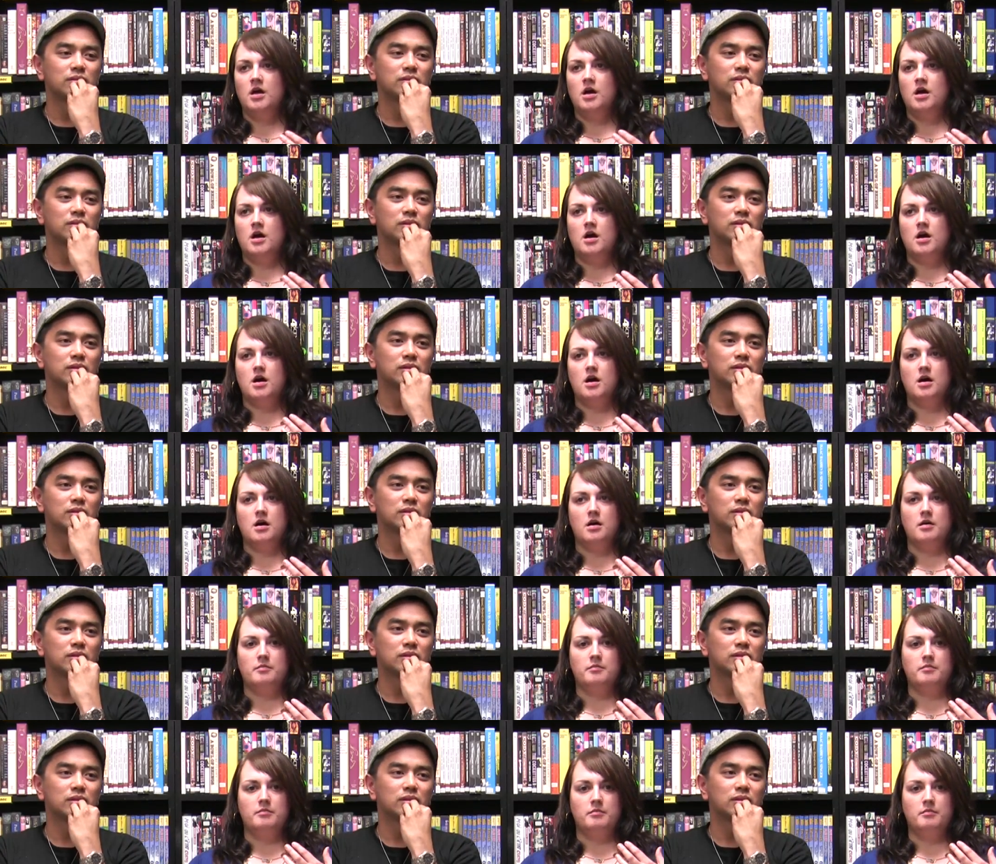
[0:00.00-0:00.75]

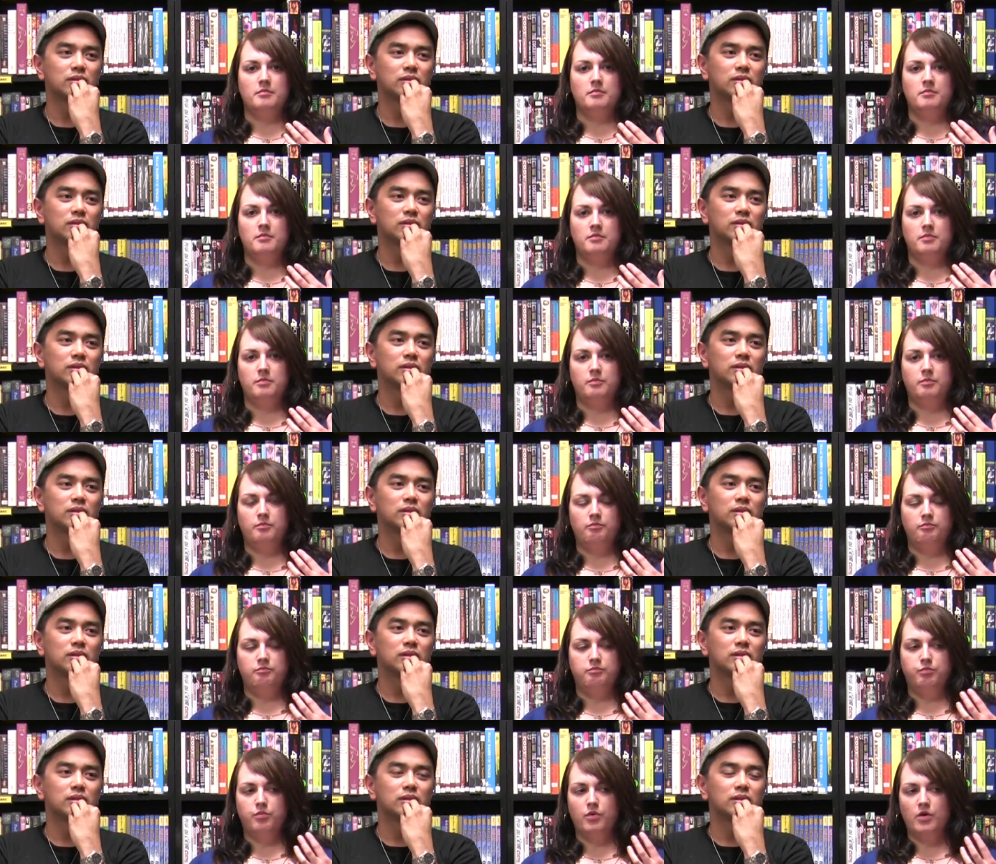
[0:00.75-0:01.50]
Speaker 1: um,
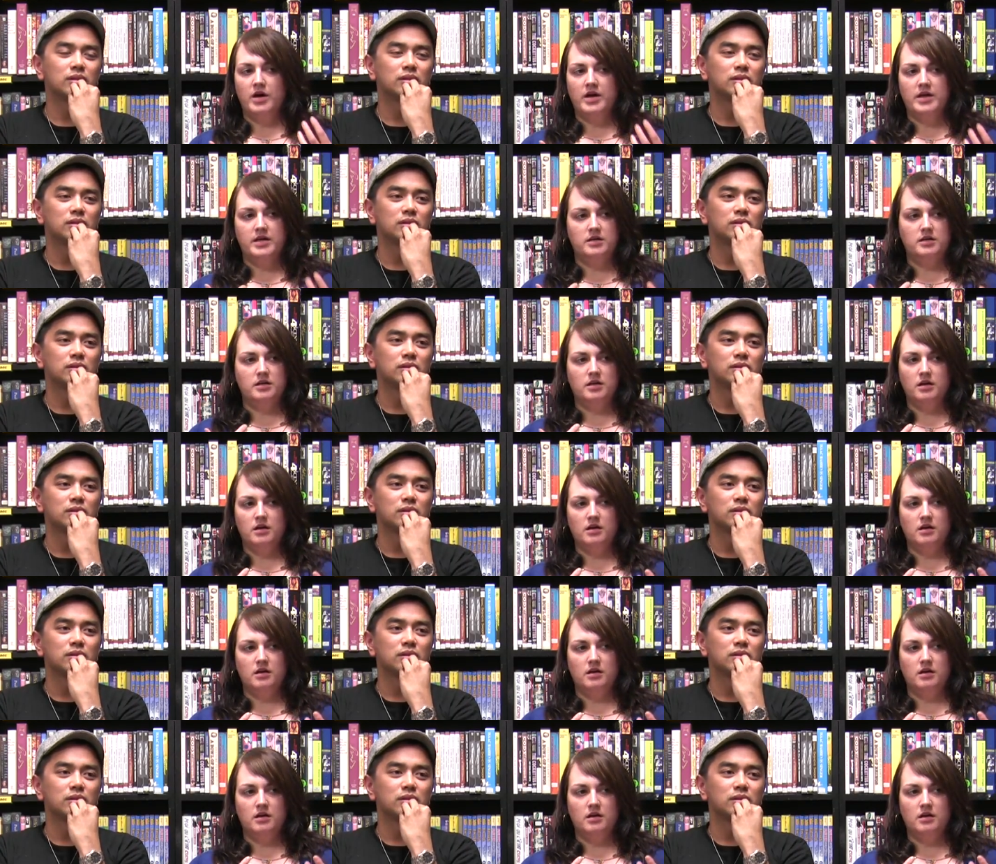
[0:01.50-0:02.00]
what